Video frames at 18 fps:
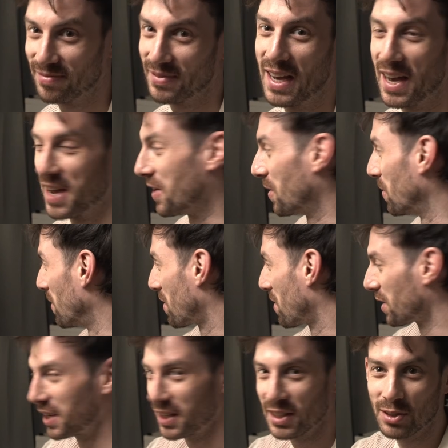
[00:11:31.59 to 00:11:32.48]
I don't know, I
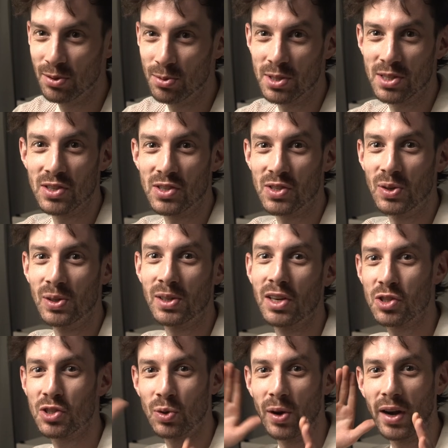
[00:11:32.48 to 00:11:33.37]
think I hit it with the stock.
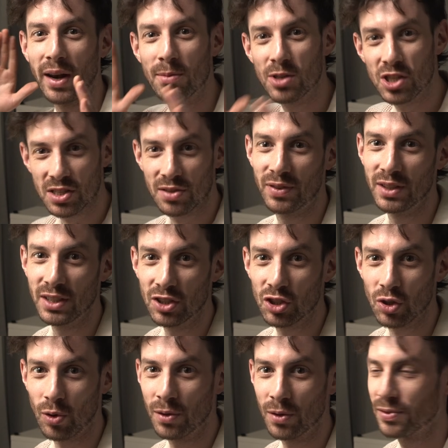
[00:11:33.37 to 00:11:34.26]
So let me just
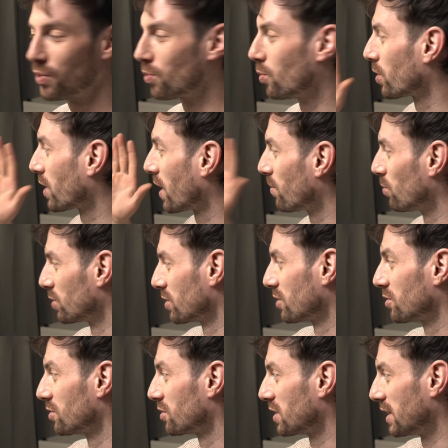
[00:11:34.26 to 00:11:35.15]
finish off what I
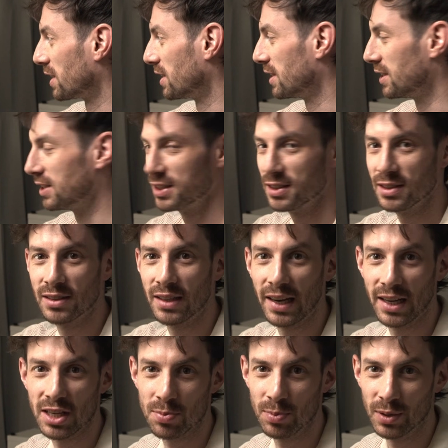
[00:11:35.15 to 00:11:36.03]
wanted to say in the
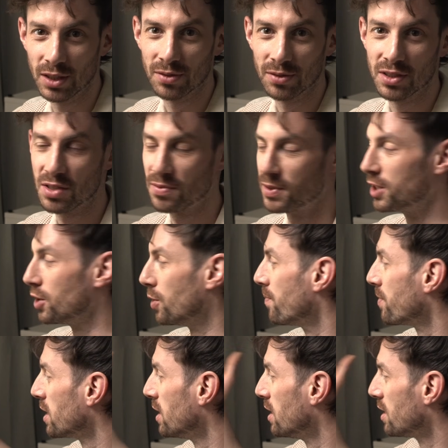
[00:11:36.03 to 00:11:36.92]
last minute of this video.
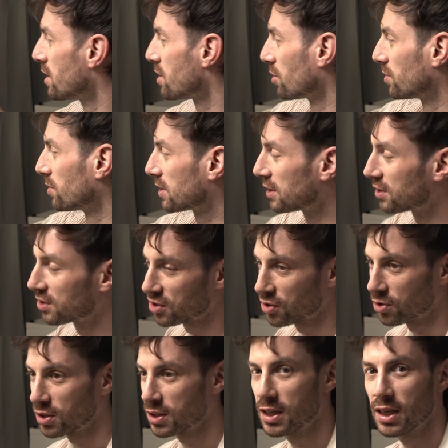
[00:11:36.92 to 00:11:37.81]
So this
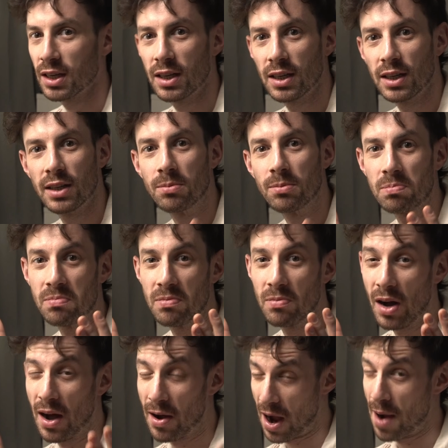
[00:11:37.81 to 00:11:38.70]
stock,
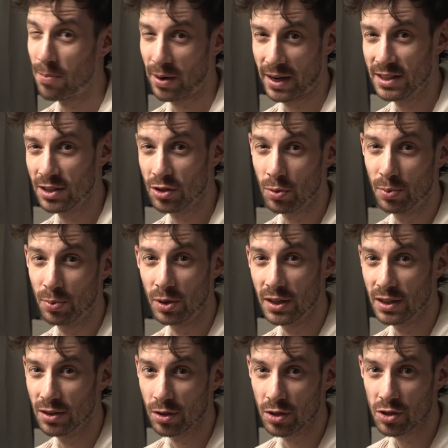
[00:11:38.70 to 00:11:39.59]
I'm planning to put
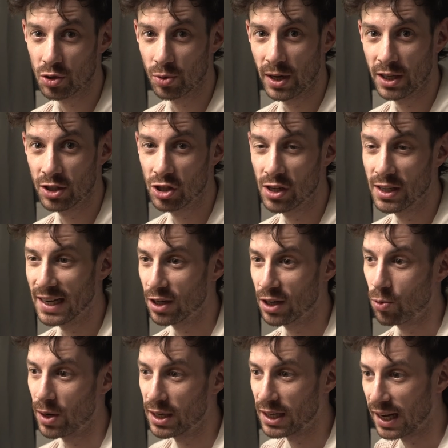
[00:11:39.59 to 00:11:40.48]
it into the store actually. I
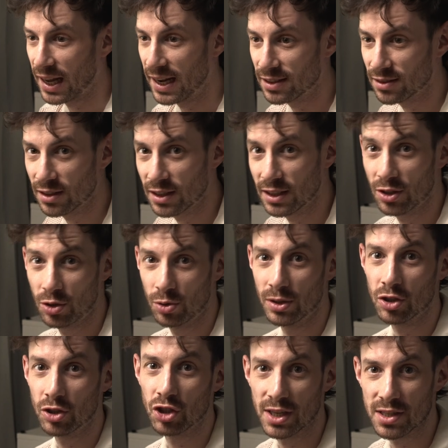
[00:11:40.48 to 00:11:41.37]
quite like that I could
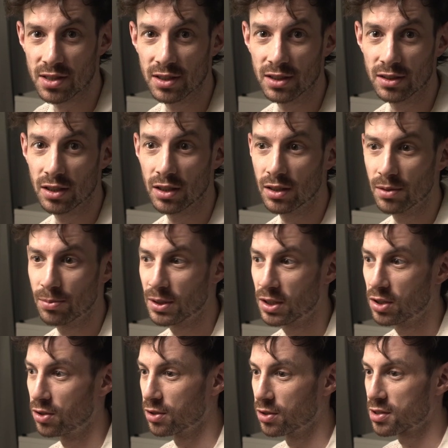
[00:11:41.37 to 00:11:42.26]
adjust it
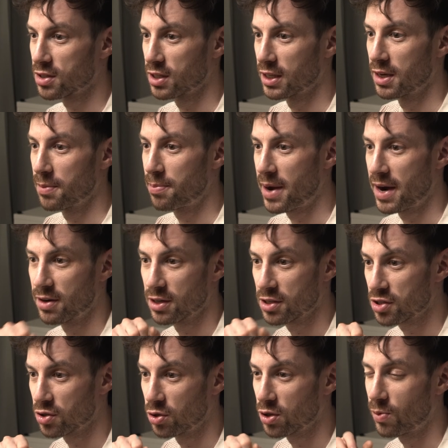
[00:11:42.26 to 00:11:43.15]
because the para
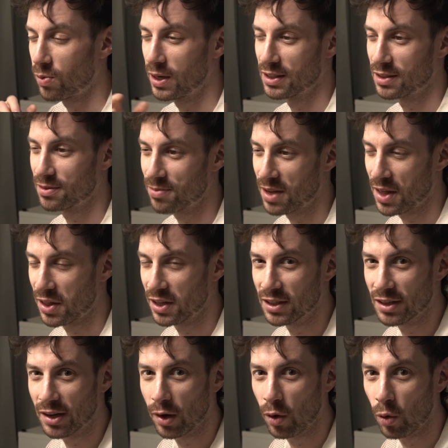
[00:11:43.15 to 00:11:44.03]
stock, while I think
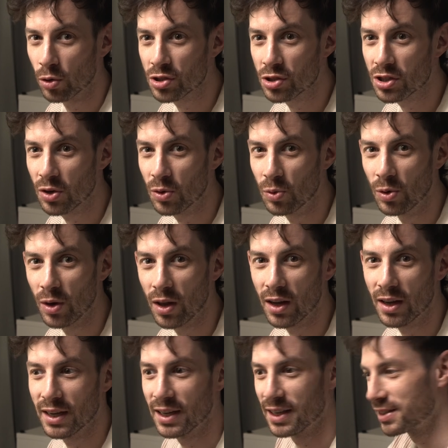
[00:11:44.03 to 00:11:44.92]
it looks
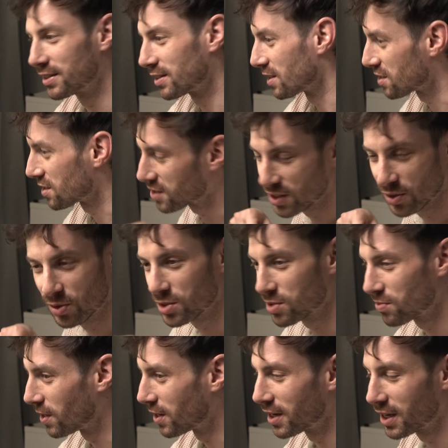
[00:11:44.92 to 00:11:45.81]
cooler and there's, you know,
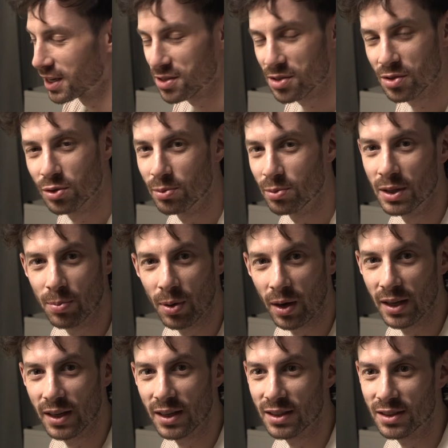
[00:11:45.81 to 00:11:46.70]
it's very nice to
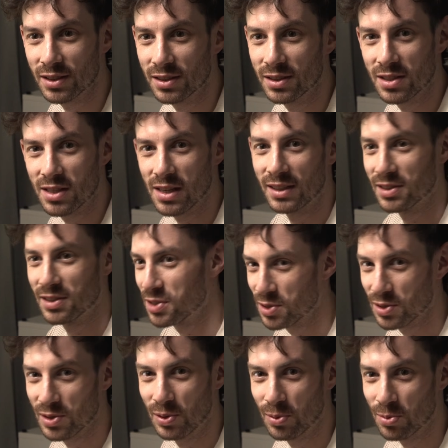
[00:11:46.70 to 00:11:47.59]
manipulate it. It's like
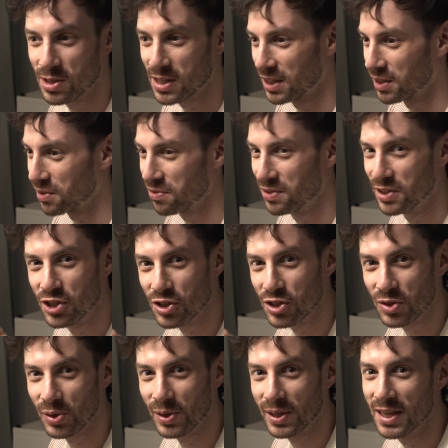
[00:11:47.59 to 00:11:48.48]
this, almost like a fidget
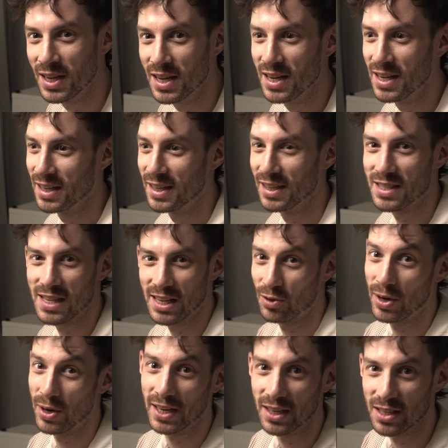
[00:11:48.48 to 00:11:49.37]
toy. It's like
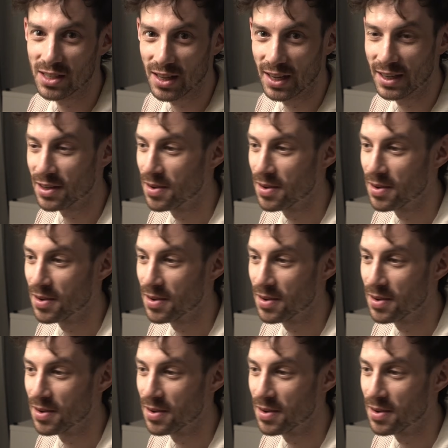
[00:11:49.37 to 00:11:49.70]
wrecking a slide.